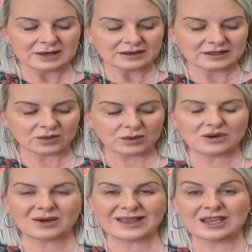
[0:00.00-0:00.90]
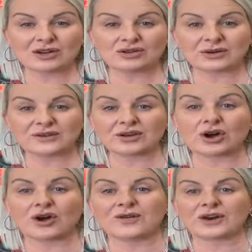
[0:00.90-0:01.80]
So when you're ego-driven,
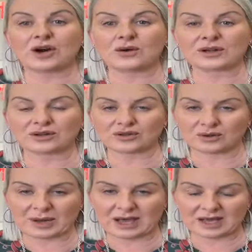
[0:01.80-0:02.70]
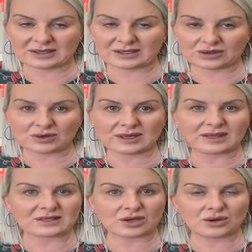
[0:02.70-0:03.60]
you're often holding on to a past story
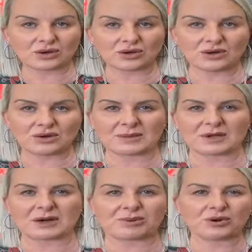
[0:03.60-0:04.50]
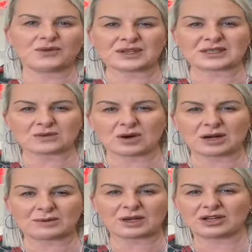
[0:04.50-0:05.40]
that's hurt you, and I'm going to prove this wrong, and
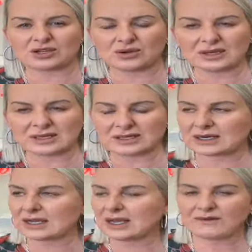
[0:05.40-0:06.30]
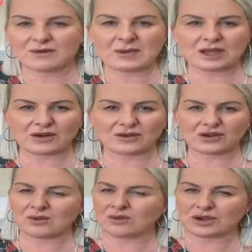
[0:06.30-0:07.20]
I'm going to do this. And for me, I could have
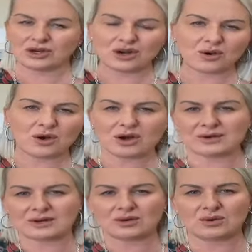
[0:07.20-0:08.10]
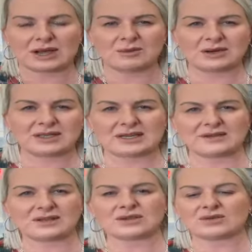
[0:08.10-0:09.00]
gone, well, you know what? Your company's done
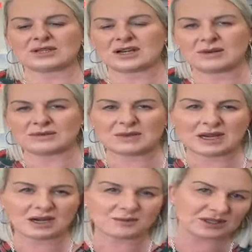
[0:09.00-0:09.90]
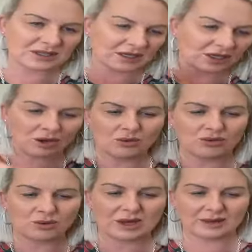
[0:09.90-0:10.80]
this all the time to me, and I'm just going to go all
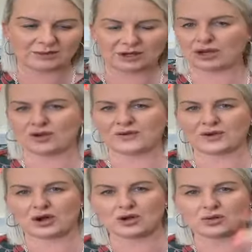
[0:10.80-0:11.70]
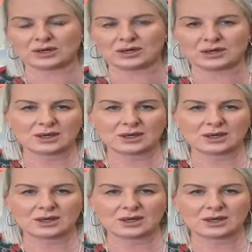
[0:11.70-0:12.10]
the way. I'm going to go for gold, and